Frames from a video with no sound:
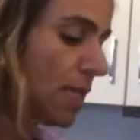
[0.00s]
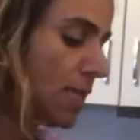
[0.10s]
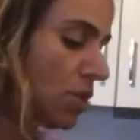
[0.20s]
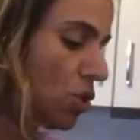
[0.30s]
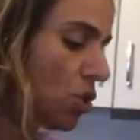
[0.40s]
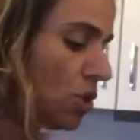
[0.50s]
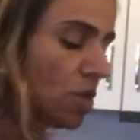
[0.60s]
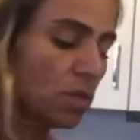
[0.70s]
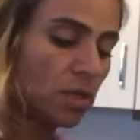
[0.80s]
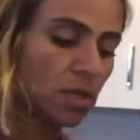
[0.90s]
in this too.
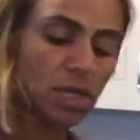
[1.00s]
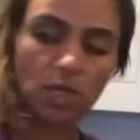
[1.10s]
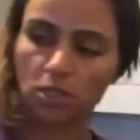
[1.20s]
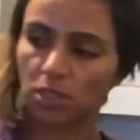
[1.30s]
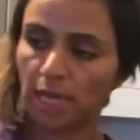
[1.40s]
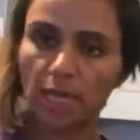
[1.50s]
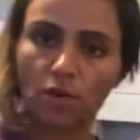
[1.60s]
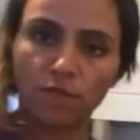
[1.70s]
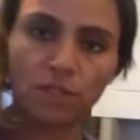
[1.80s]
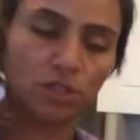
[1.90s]
So taking
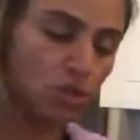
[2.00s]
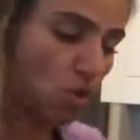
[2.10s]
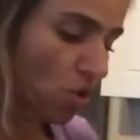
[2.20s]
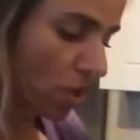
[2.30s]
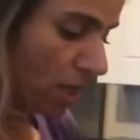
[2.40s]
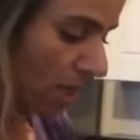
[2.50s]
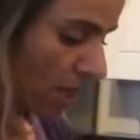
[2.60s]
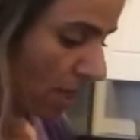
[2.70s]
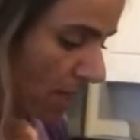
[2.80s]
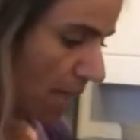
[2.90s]
off the stalk,
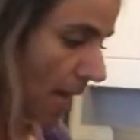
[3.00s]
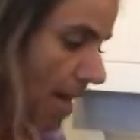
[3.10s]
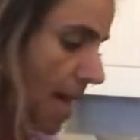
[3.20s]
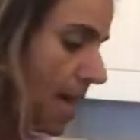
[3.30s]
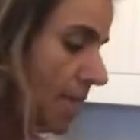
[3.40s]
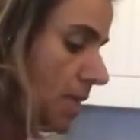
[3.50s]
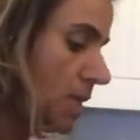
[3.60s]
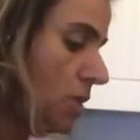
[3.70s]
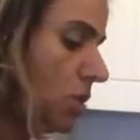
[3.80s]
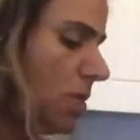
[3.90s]
and
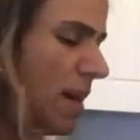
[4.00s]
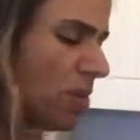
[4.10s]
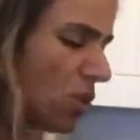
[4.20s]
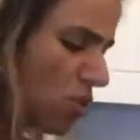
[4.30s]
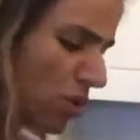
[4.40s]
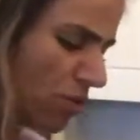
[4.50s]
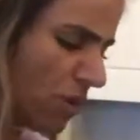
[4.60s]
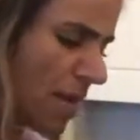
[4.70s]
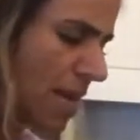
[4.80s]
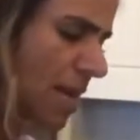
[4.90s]
just about 2 or
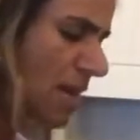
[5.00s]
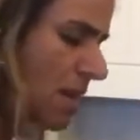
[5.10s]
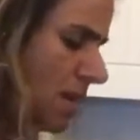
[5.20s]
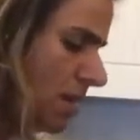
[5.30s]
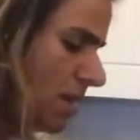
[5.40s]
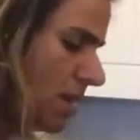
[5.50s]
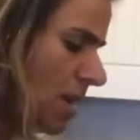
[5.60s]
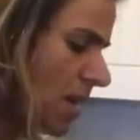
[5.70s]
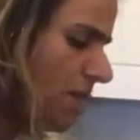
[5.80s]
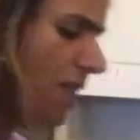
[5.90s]
3
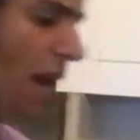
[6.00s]
kind of